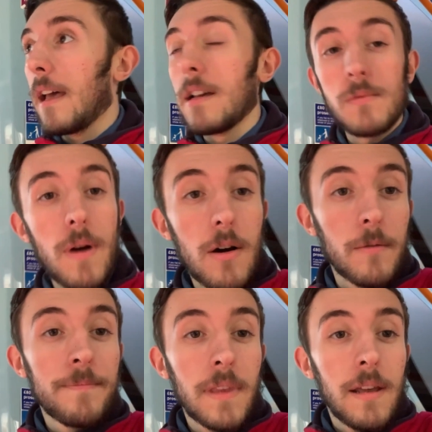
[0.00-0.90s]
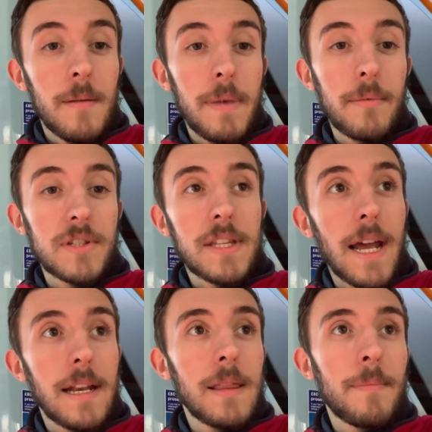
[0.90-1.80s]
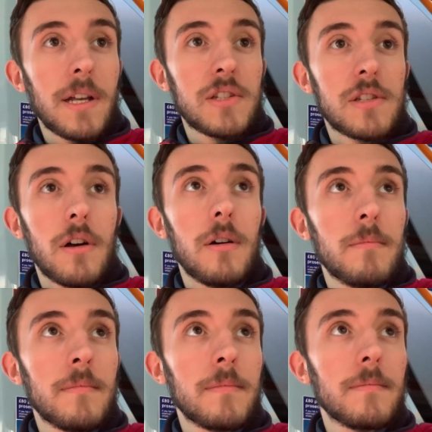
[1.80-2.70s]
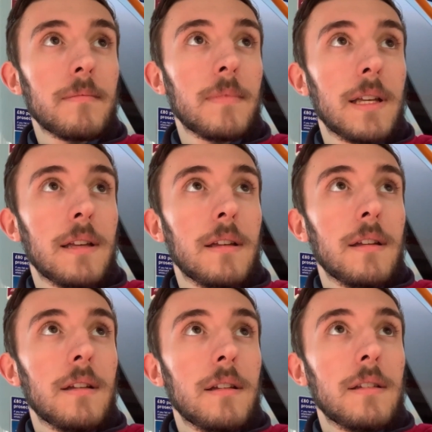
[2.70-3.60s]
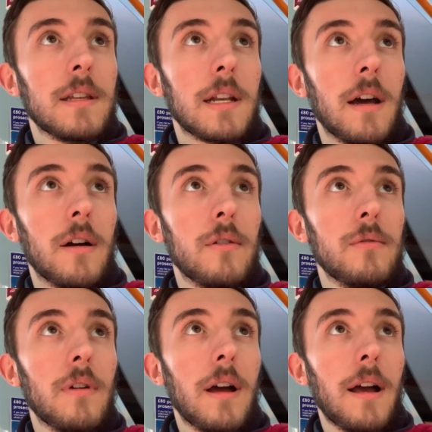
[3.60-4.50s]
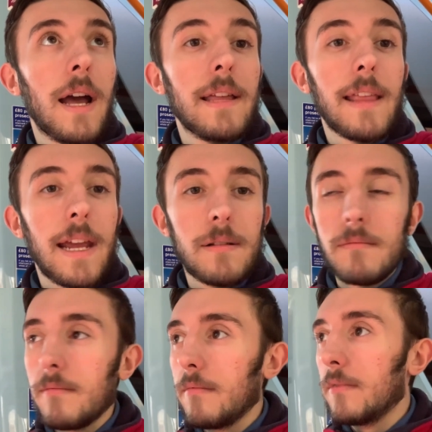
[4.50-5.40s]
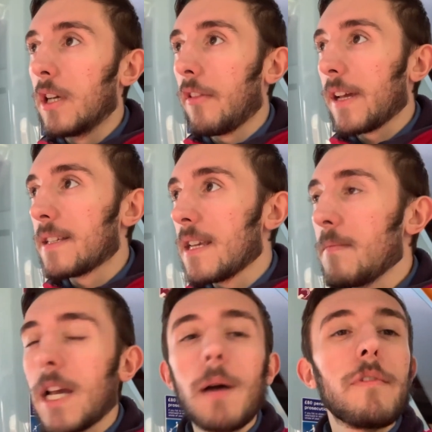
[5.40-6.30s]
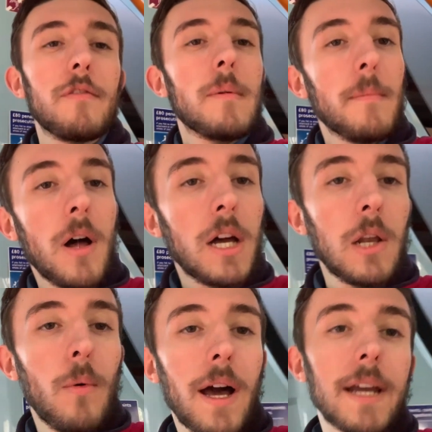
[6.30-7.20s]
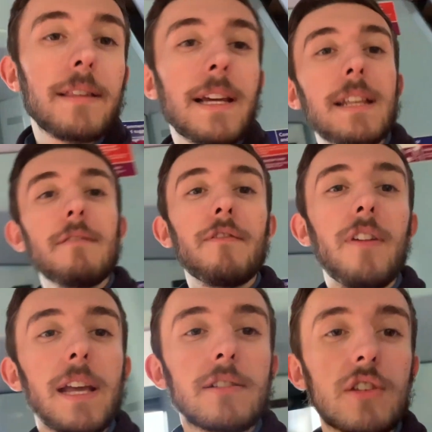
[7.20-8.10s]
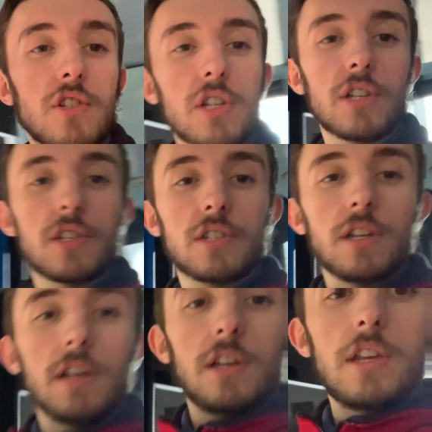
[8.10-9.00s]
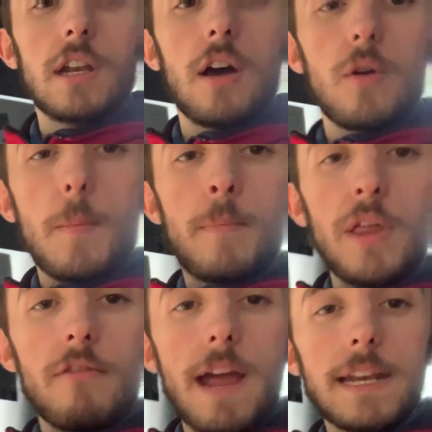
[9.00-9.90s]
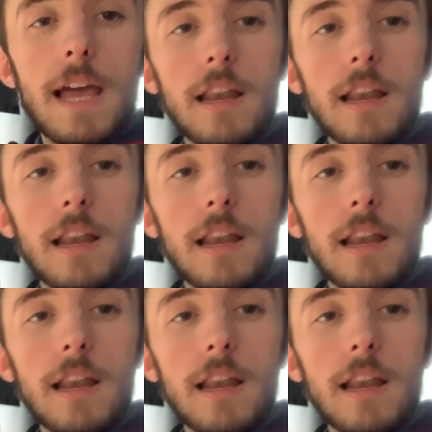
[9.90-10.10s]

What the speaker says: that as well. People stand at the bus stop, you know, and they could see me coming from a mile away. They didn't think to just, you know, put their hand out